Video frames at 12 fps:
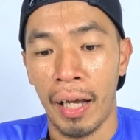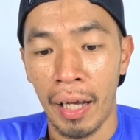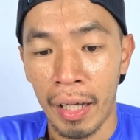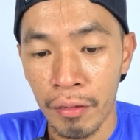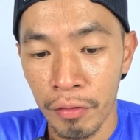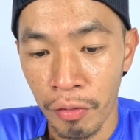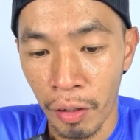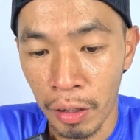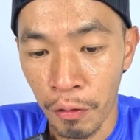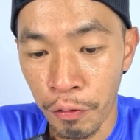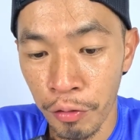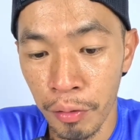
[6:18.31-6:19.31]
And for
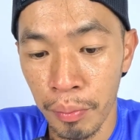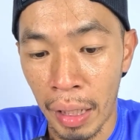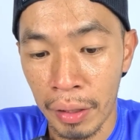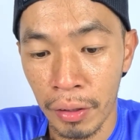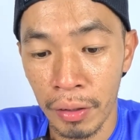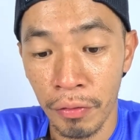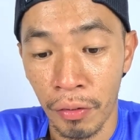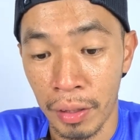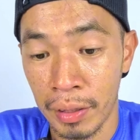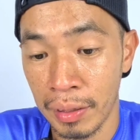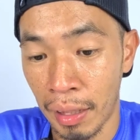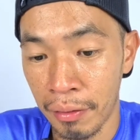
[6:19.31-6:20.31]
the full marathon for the
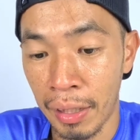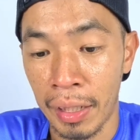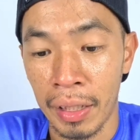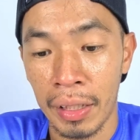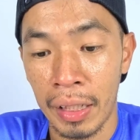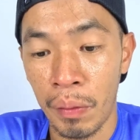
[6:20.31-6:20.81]
Sunday,